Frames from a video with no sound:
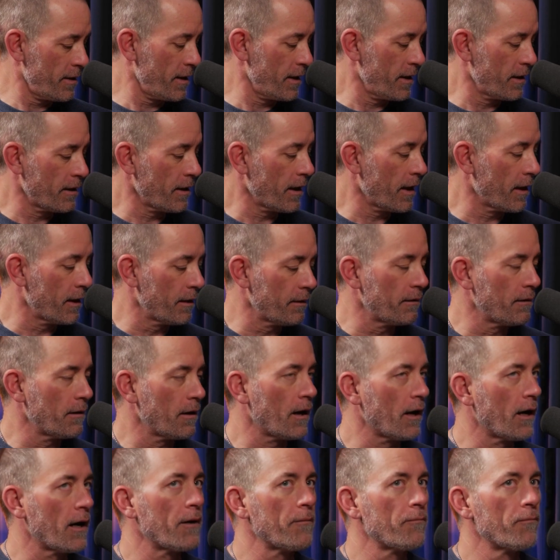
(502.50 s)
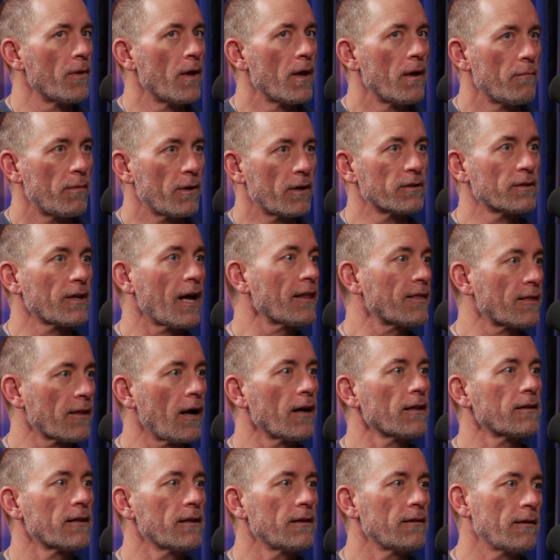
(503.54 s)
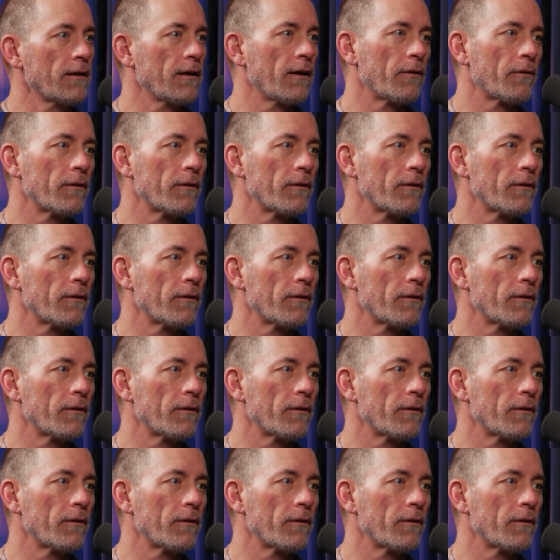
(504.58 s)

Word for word: and and um, because I thought that you know,